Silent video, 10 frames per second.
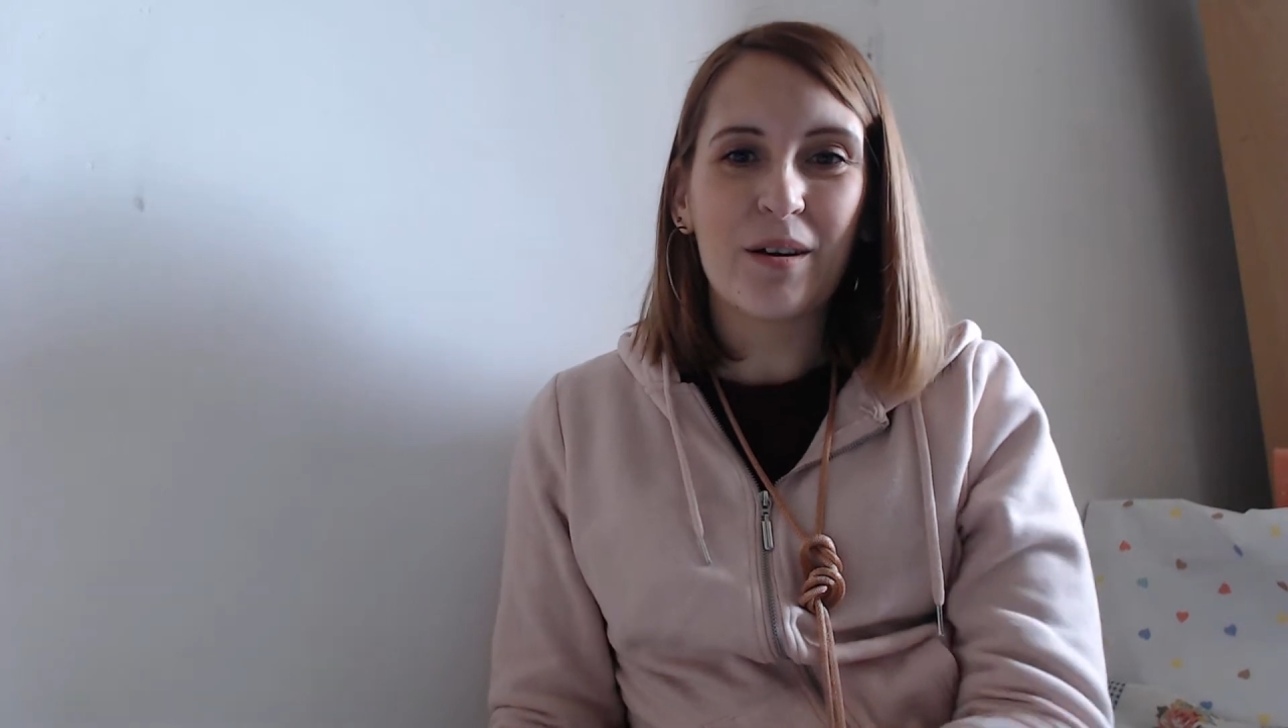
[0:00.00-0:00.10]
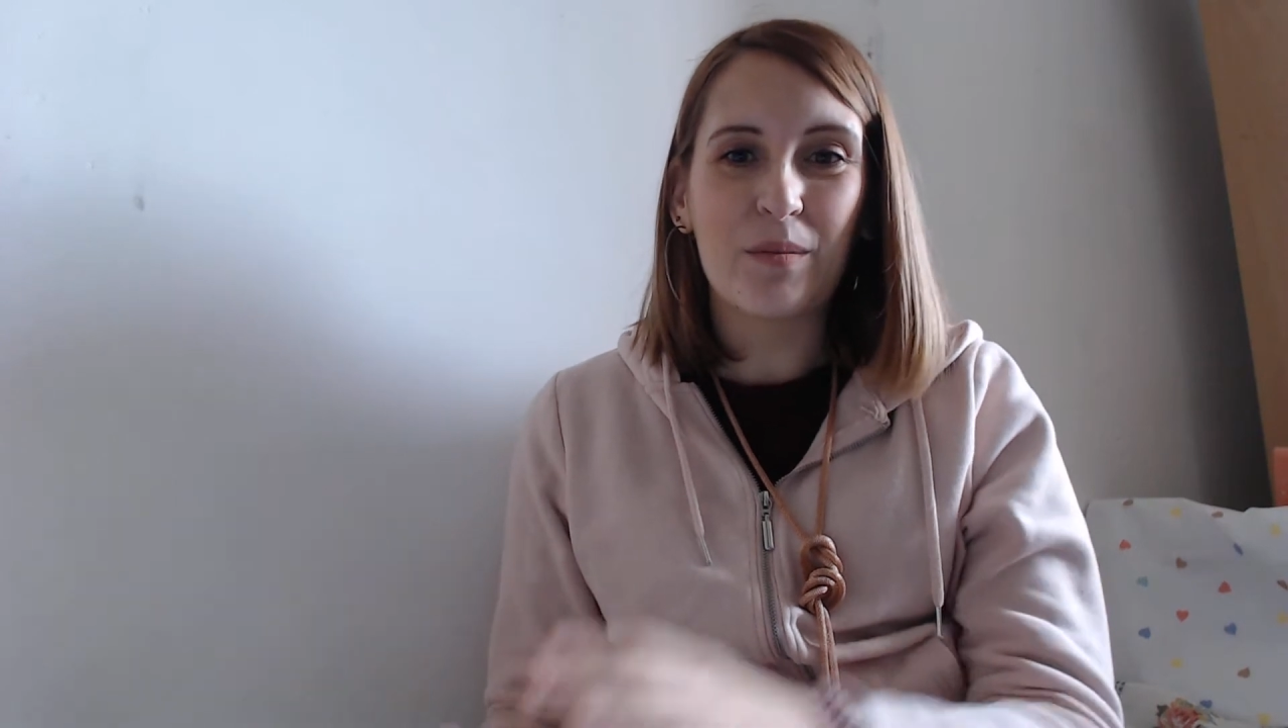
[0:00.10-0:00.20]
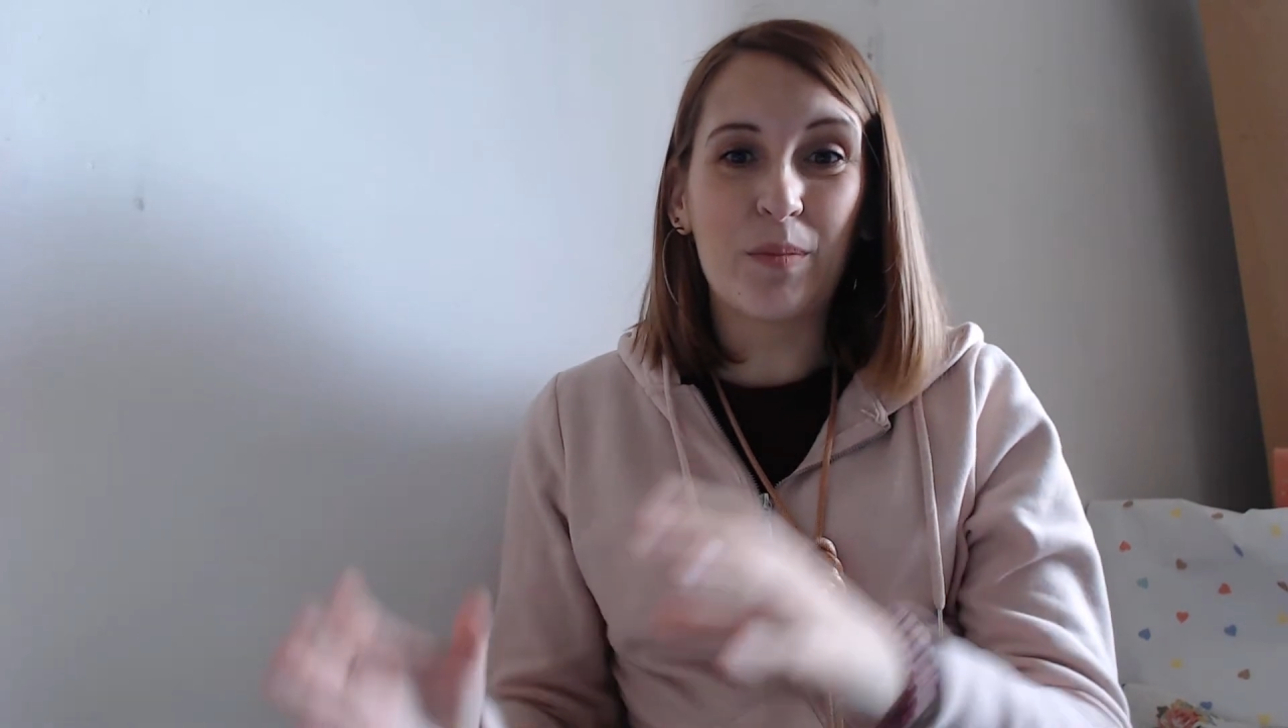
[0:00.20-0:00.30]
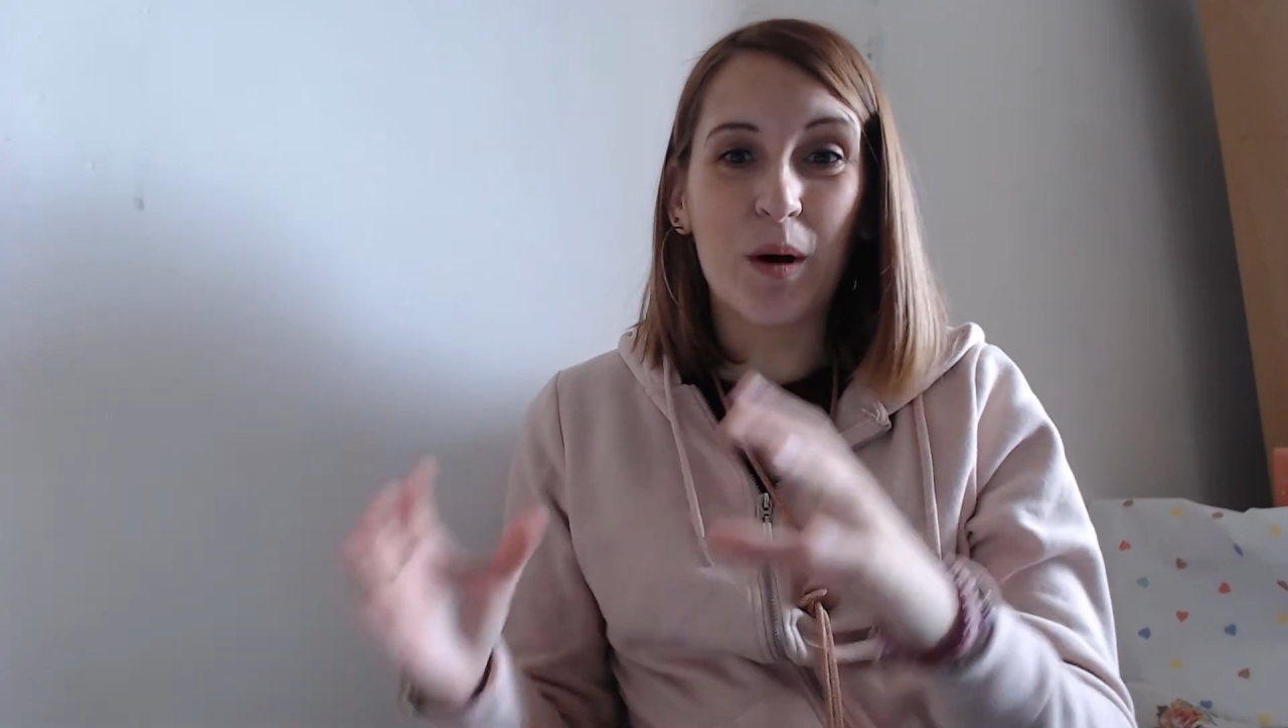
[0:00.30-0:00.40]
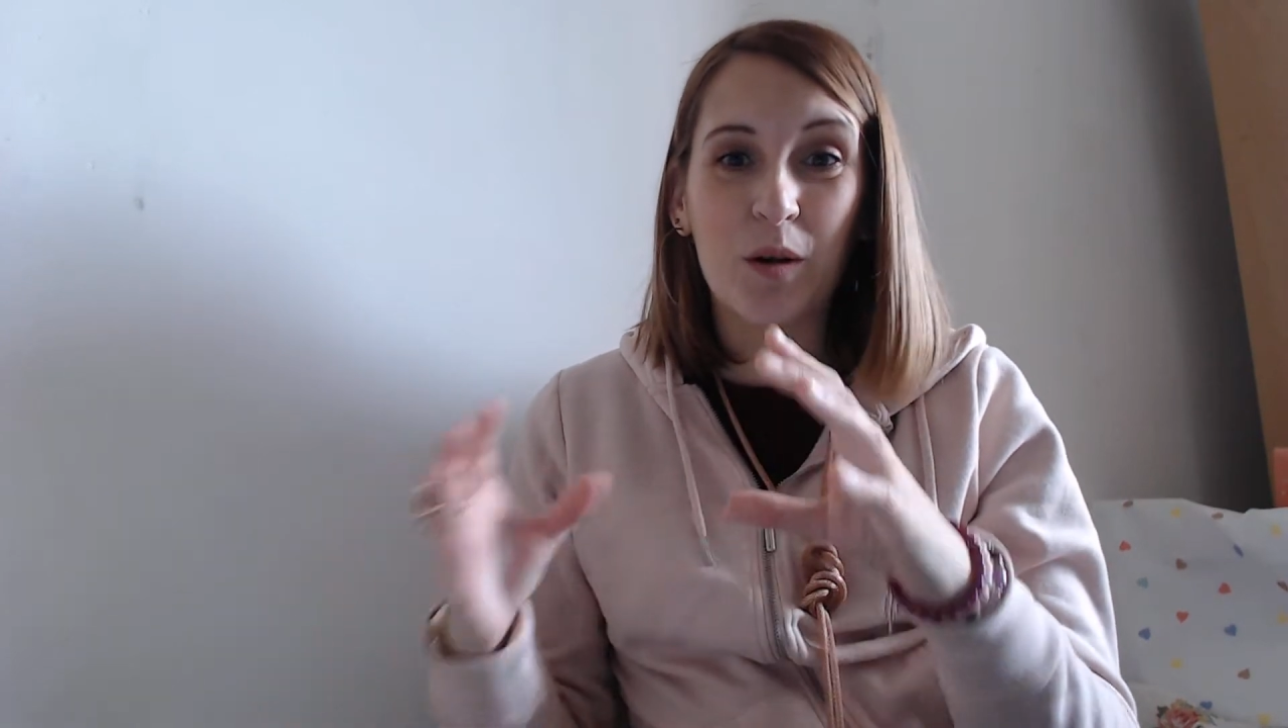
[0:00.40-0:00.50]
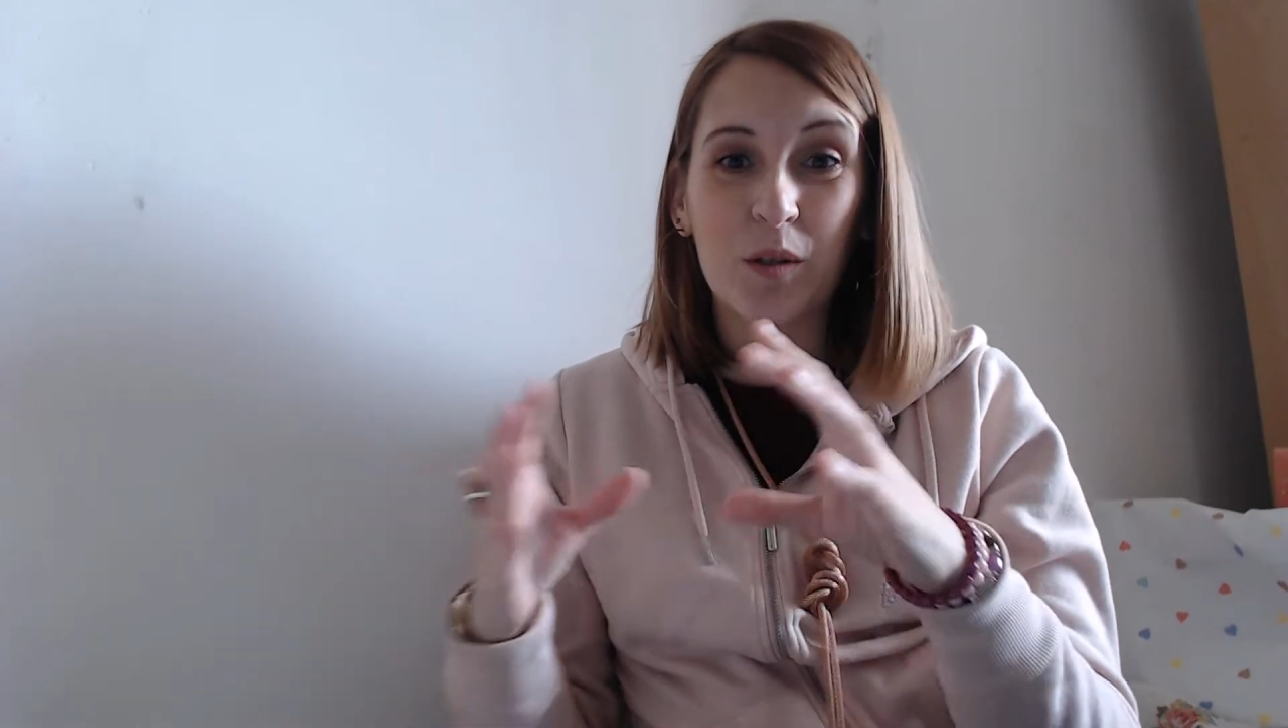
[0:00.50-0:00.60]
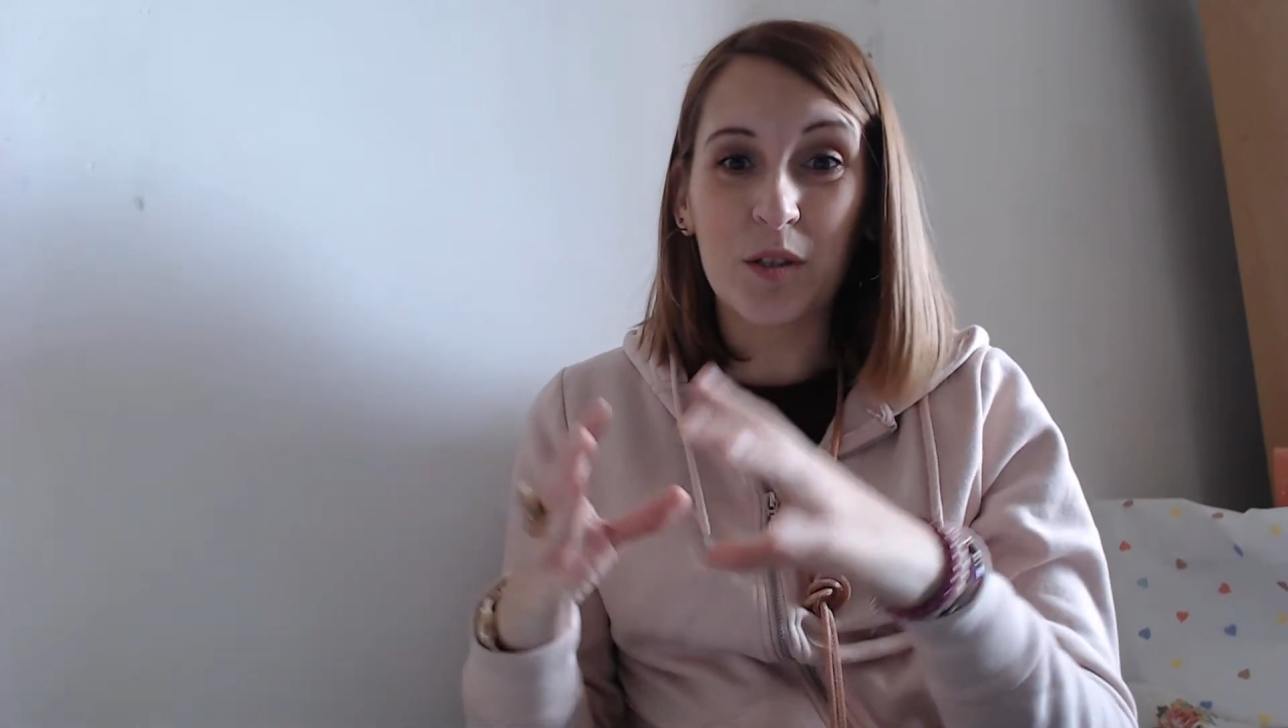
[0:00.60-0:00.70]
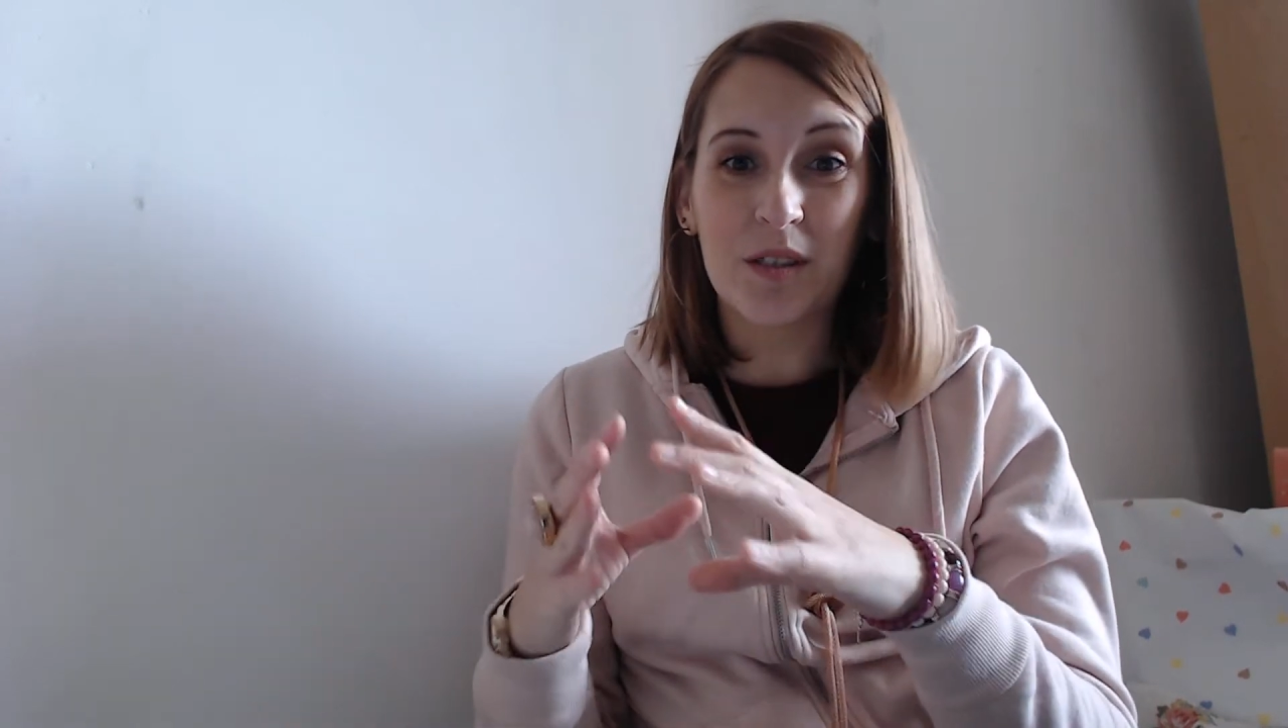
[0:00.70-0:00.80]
bought